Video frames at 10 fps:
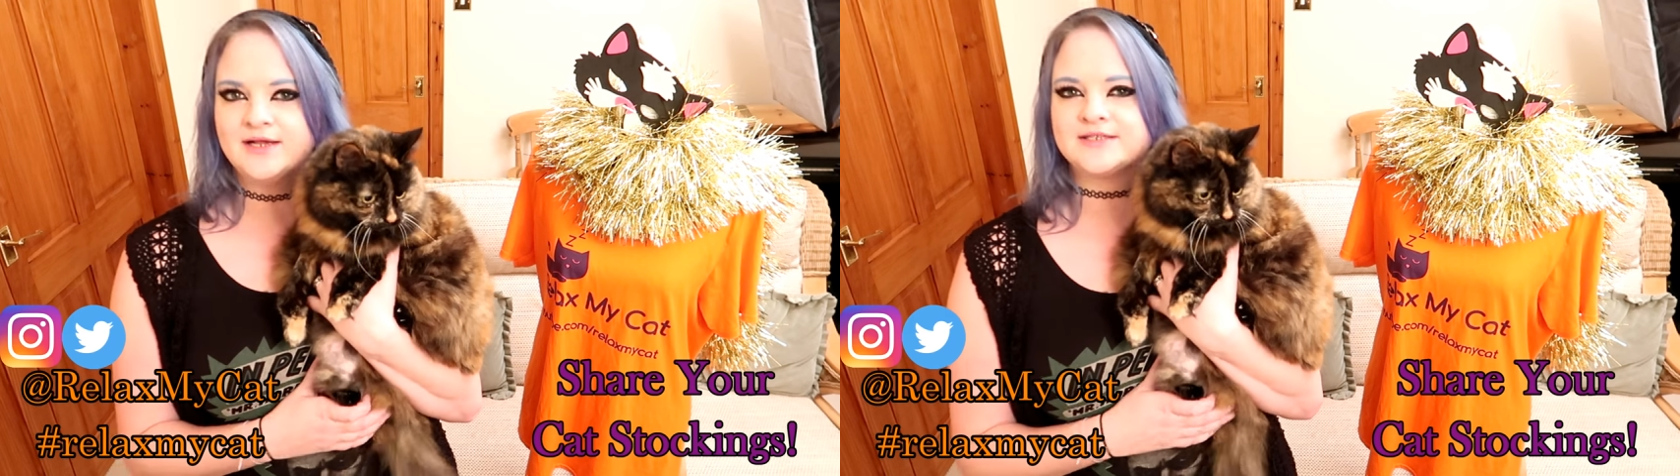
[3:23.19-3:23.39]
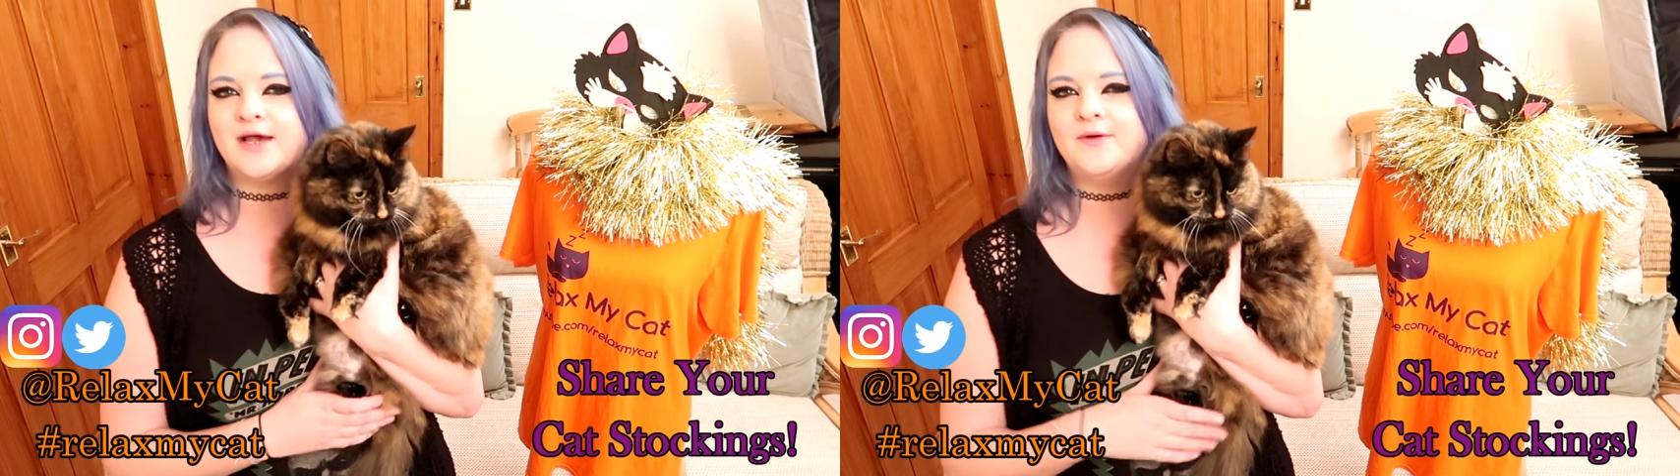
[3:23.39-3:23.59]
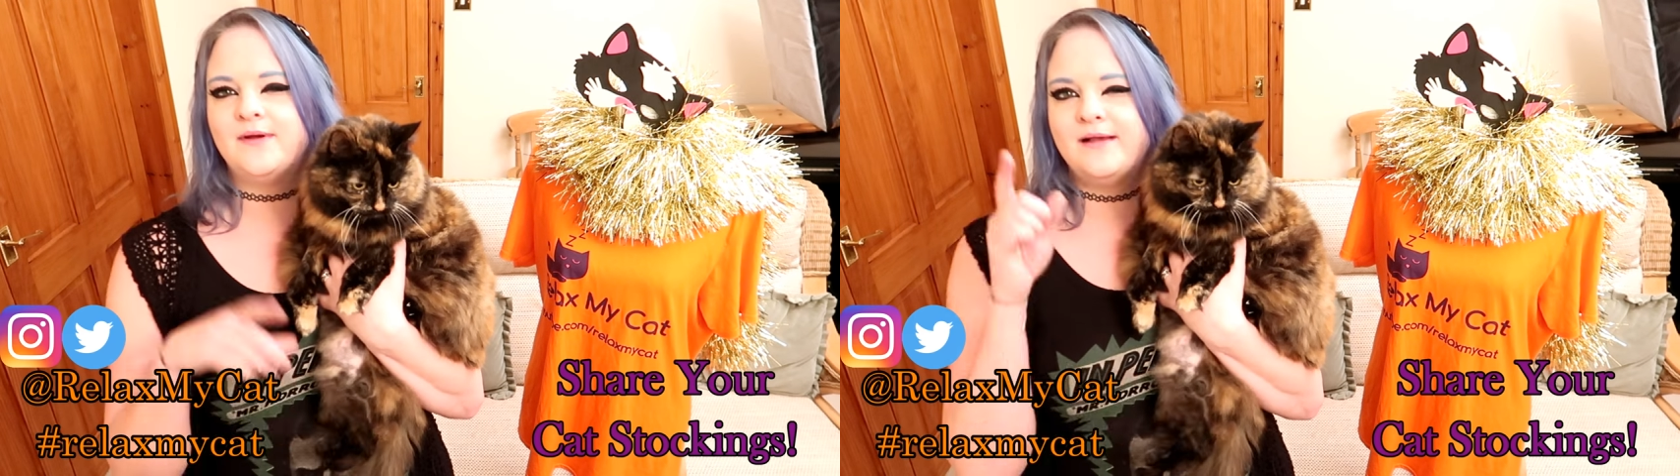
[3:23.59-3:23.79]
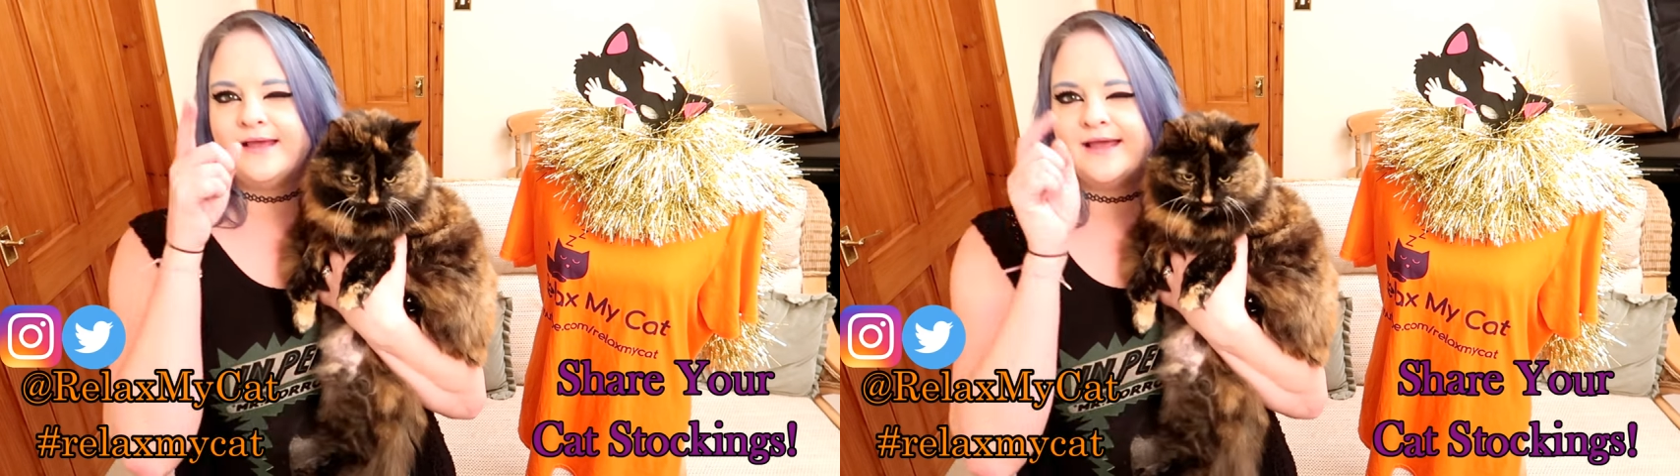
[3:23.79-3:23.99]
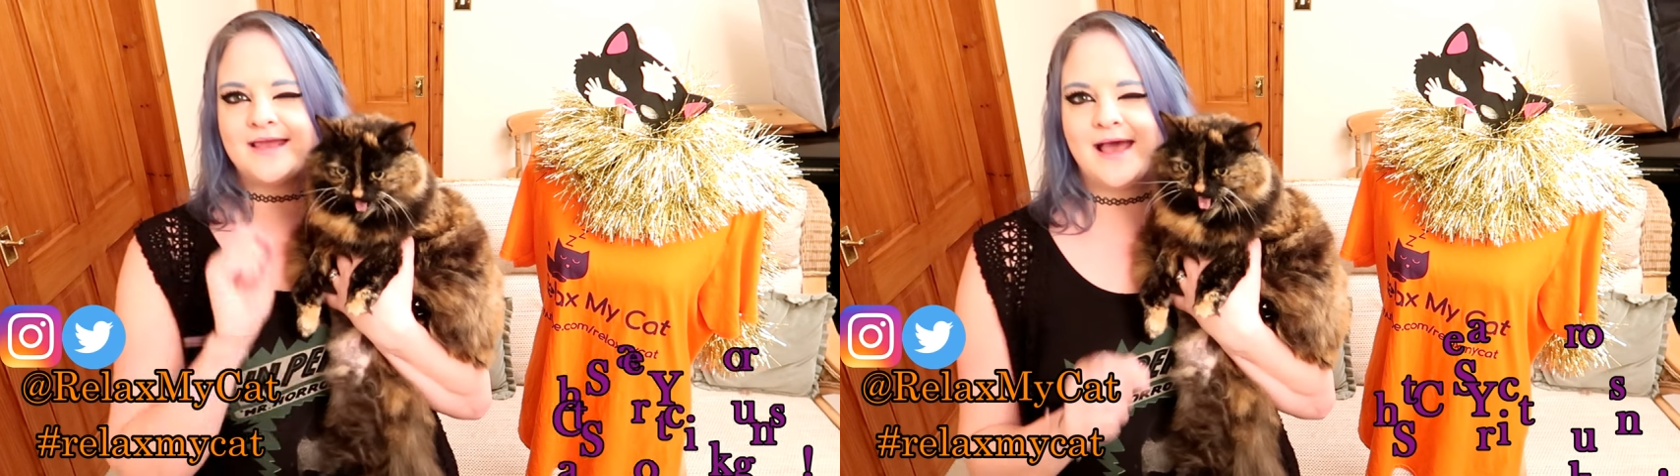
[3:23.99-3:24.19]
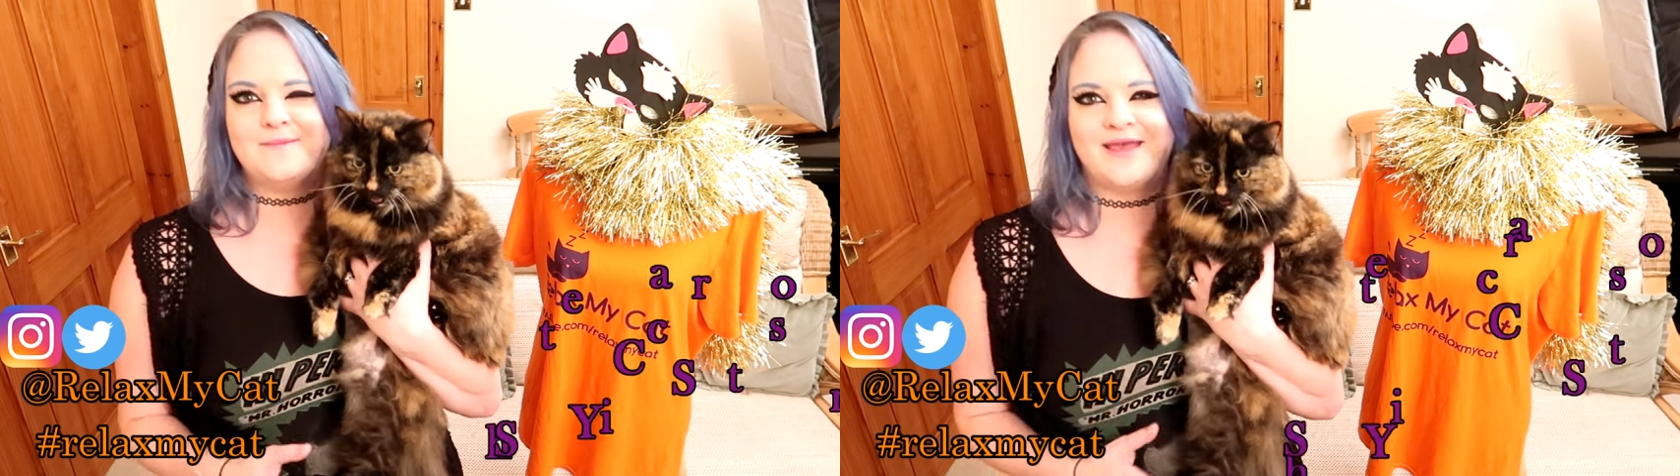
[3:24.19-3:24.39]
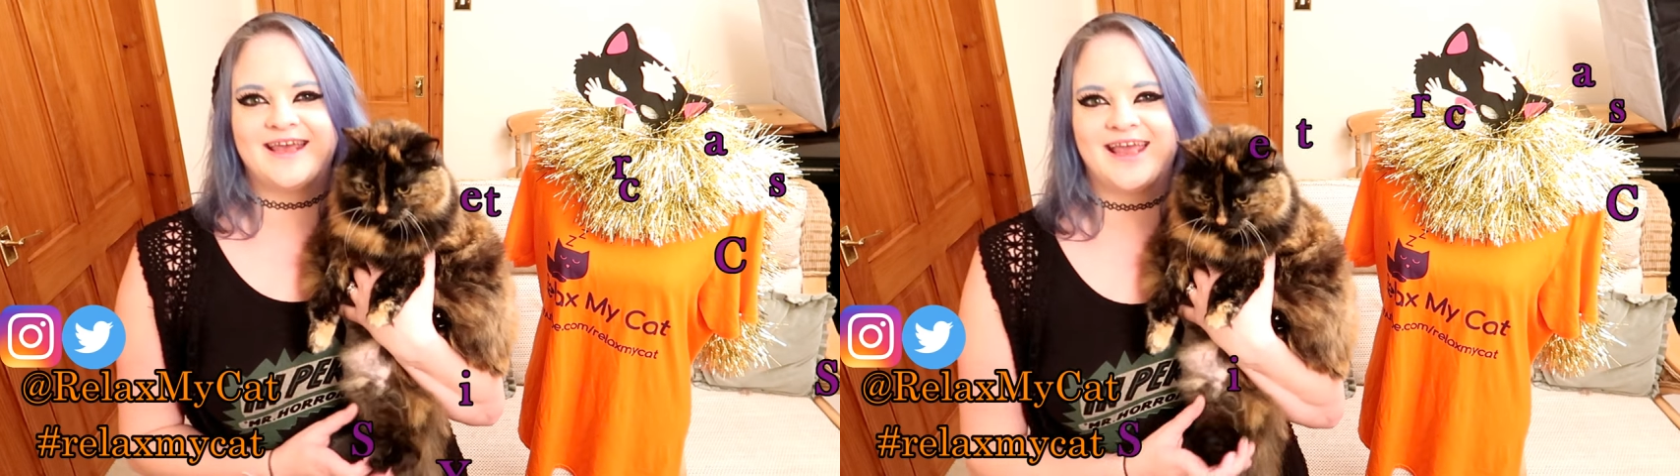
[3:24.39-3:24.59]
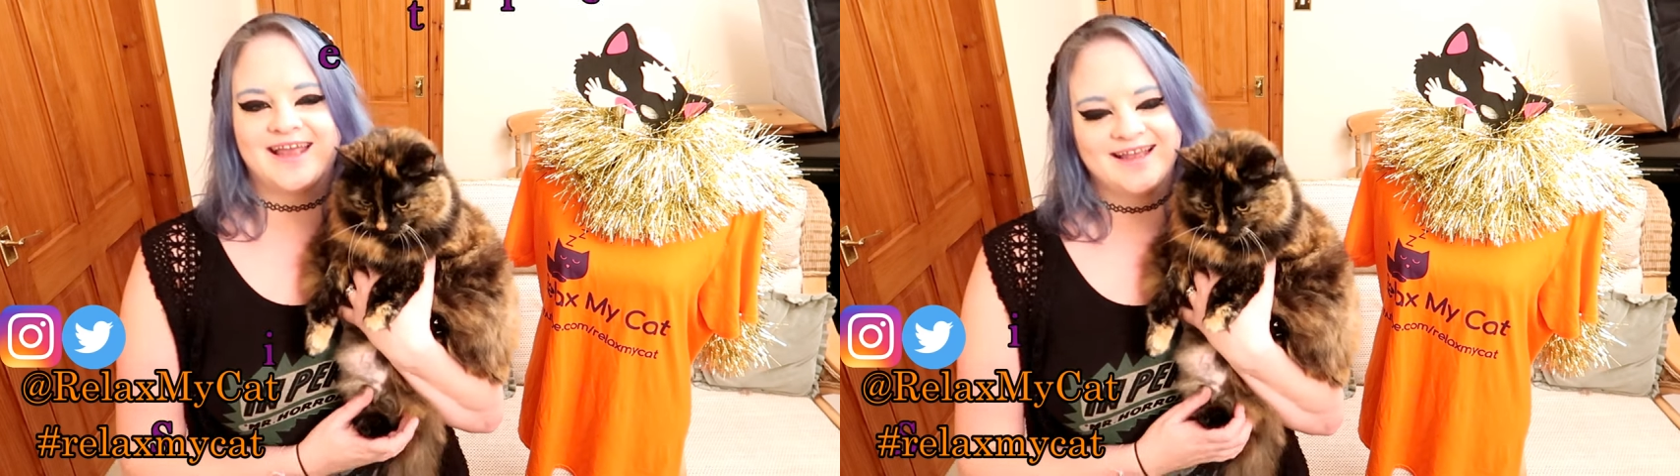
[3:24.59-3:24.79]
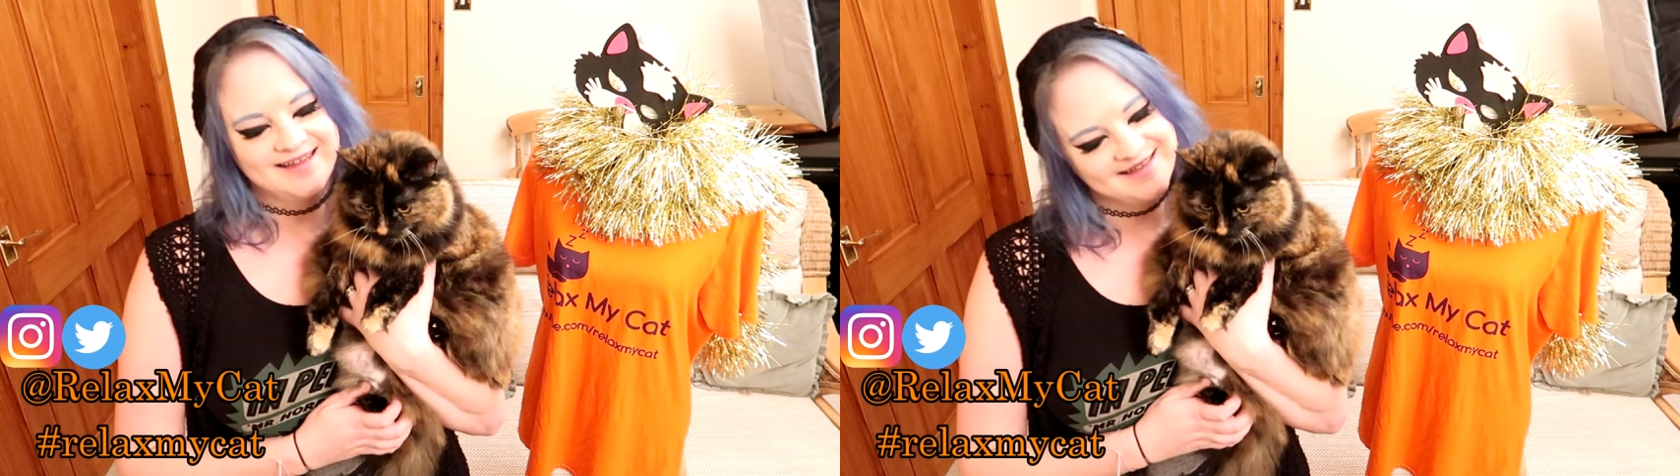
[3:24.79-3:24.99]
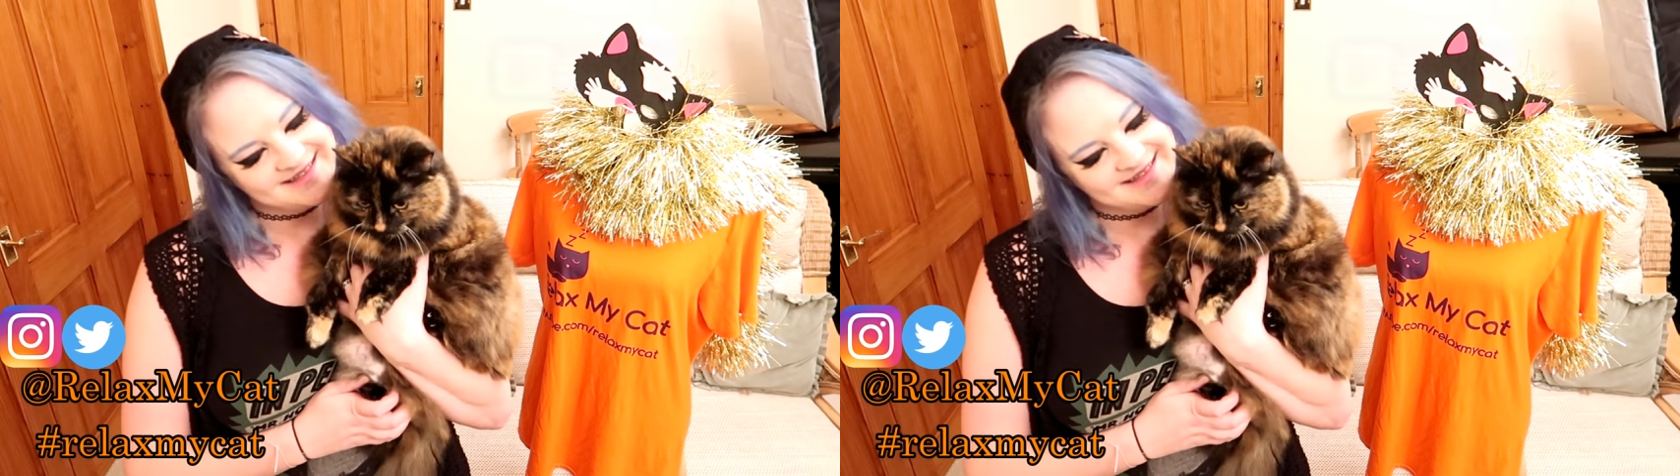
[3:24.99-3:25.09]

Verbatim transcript: So, get making.